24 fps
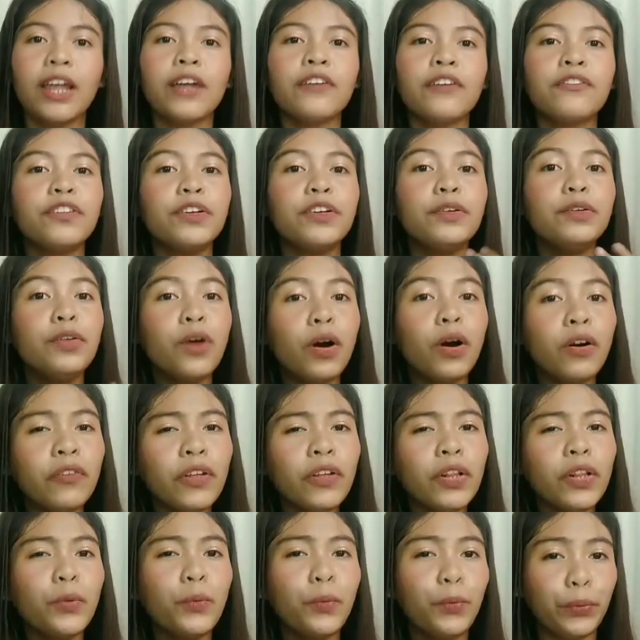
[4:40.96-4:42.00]
If the
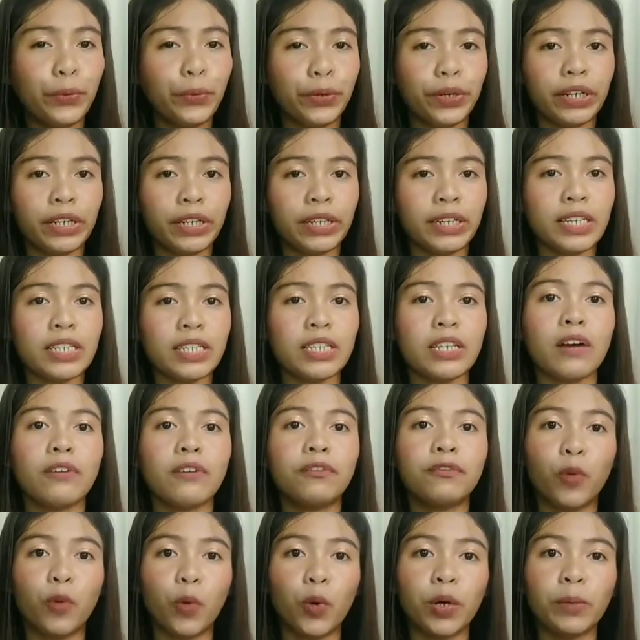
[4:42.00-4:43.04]
novel word is
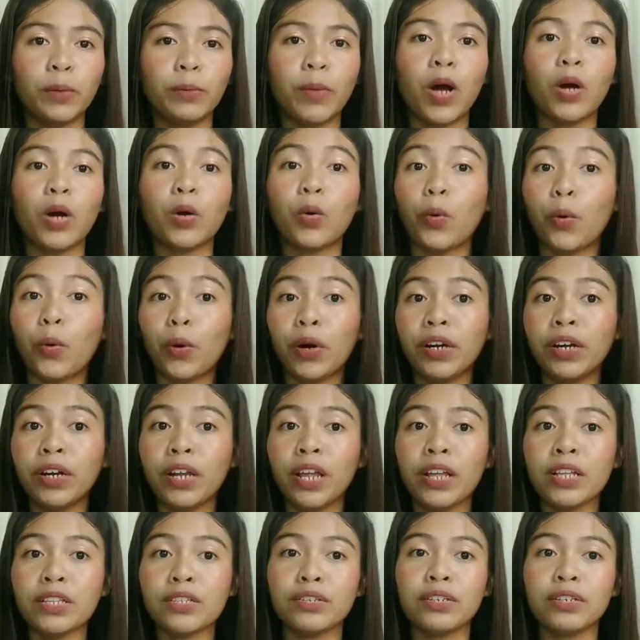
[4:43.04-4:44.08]
formed
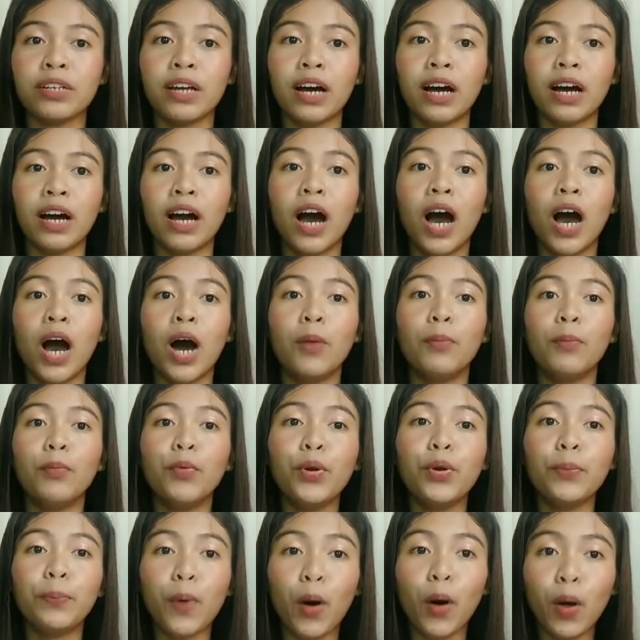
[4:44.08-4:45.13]
according to the
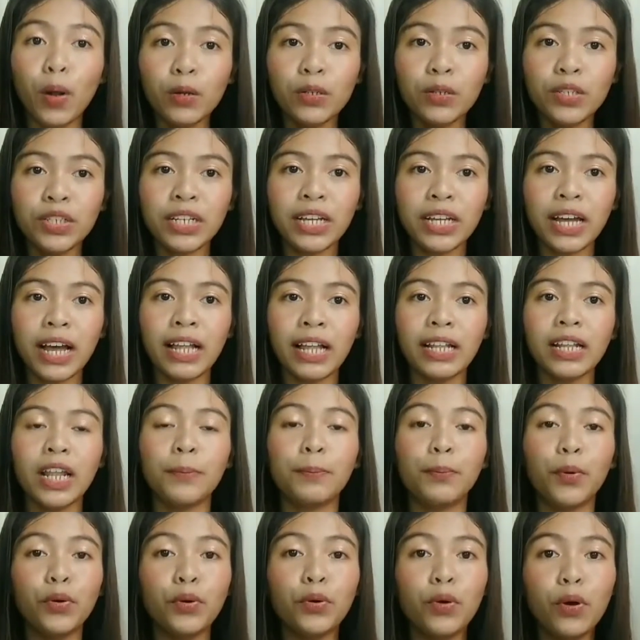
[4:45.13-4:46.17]
monophological and
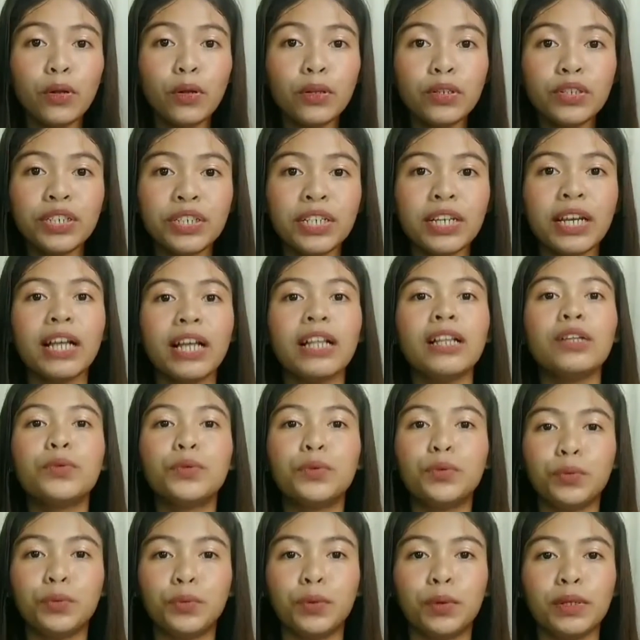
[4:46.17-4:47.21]

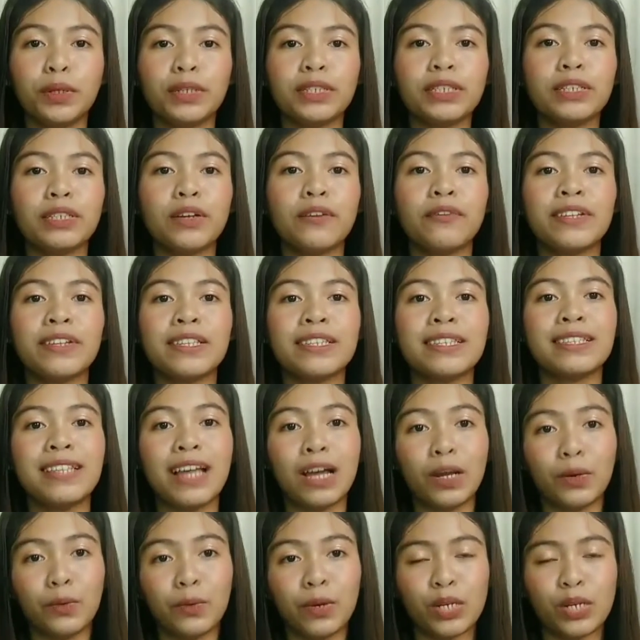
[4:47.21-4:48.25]
phonological rules of its
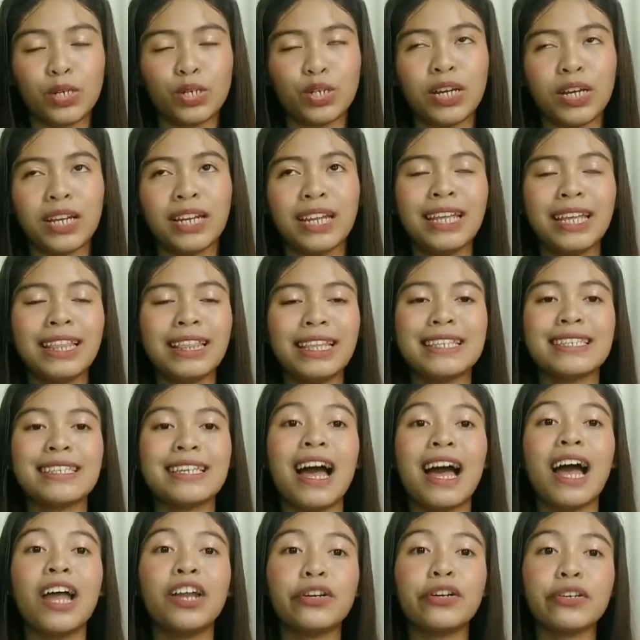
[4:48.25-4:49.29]
language and it is
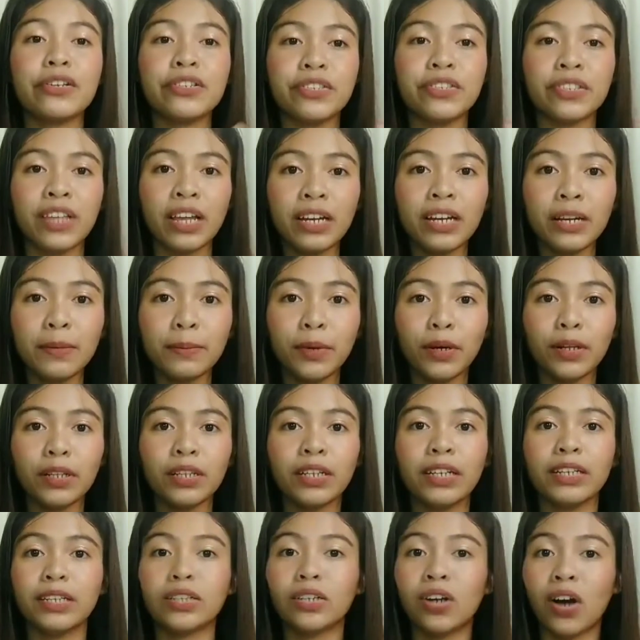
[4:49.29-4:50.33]
understandable
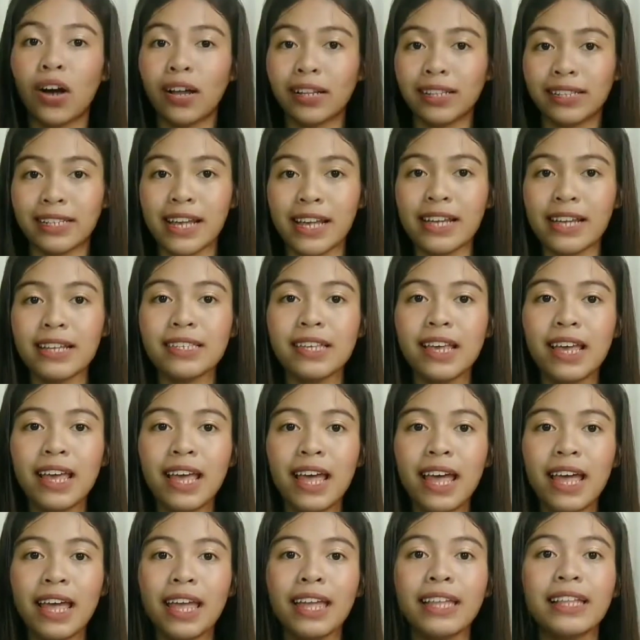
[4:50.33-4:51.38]
in context,
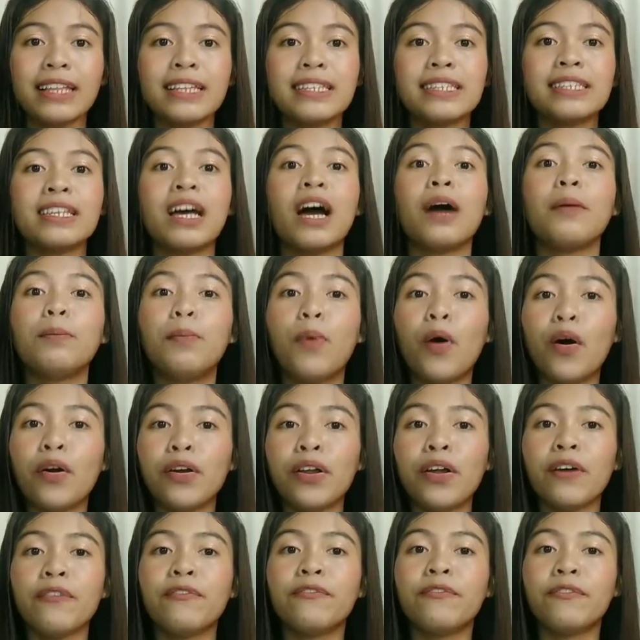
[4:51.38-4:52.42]
it is a
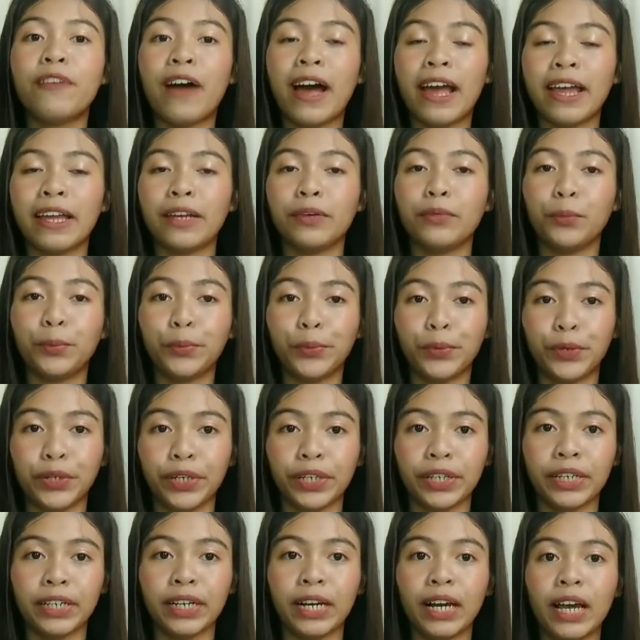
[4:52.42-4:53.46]
bona fide
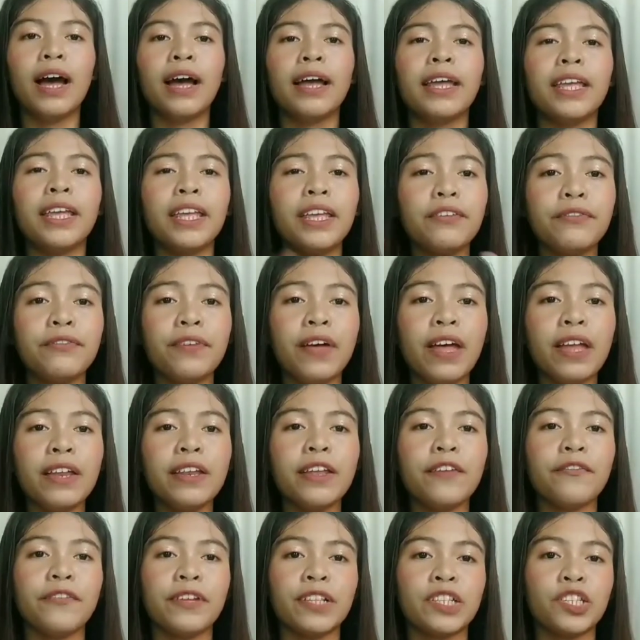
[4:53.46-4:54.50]
word, even
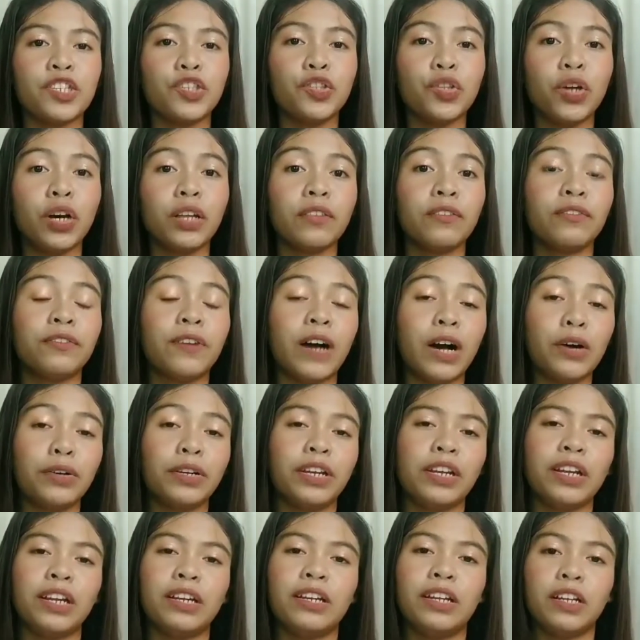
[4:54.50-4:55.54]
if it's not found
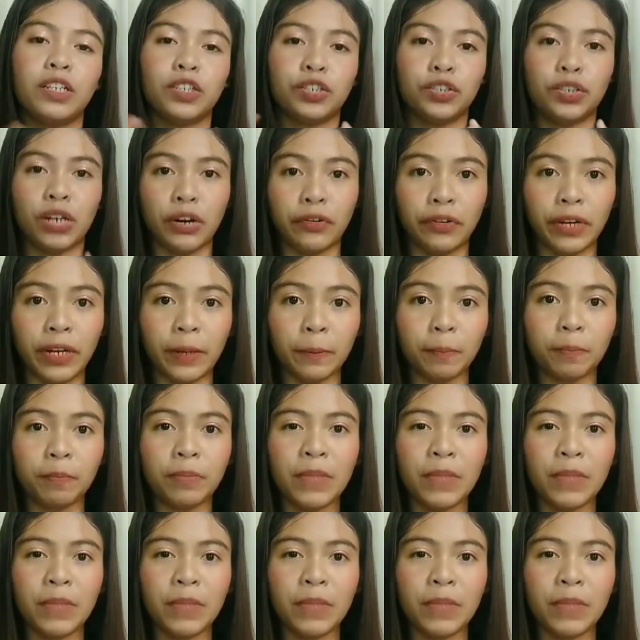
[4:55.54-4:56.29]
in a dictionary.